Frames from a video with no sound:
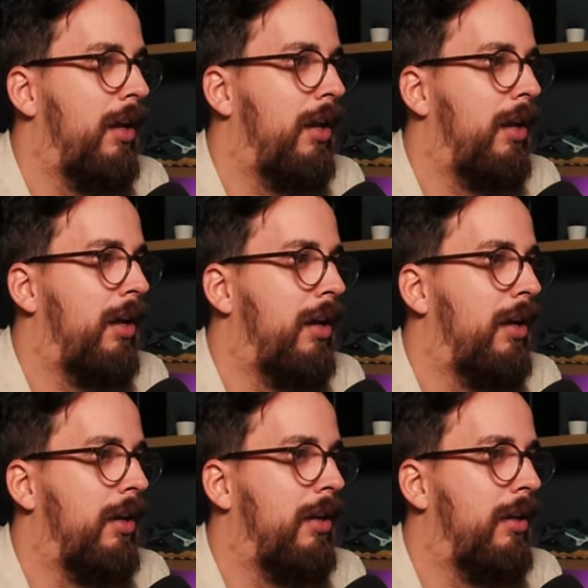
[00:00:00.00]

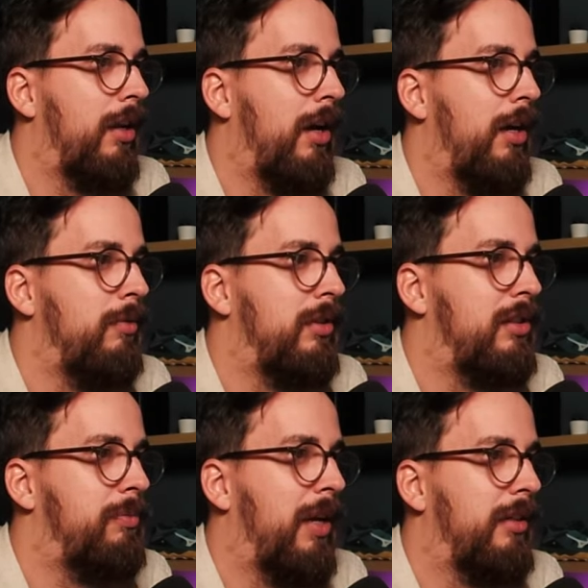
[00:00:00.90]
And I would
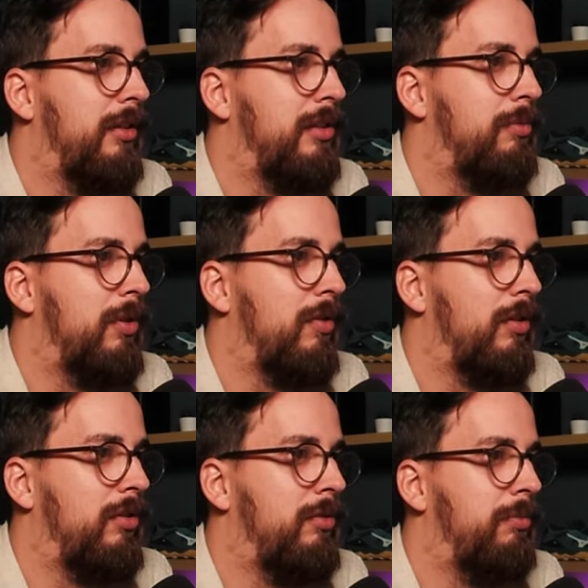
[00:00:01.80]
expect this modal
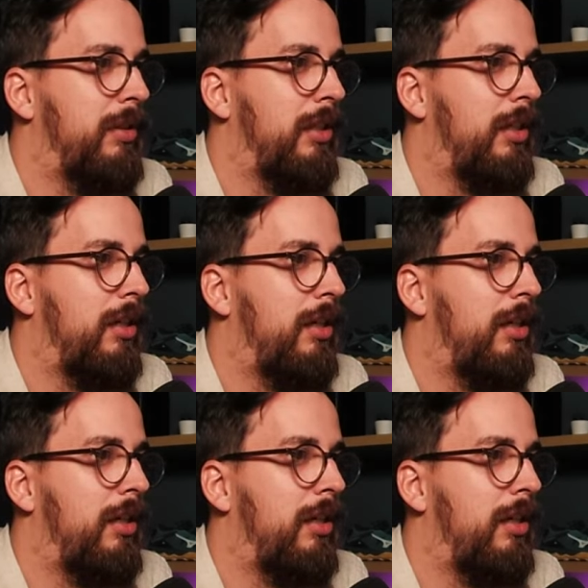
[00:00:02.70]
to be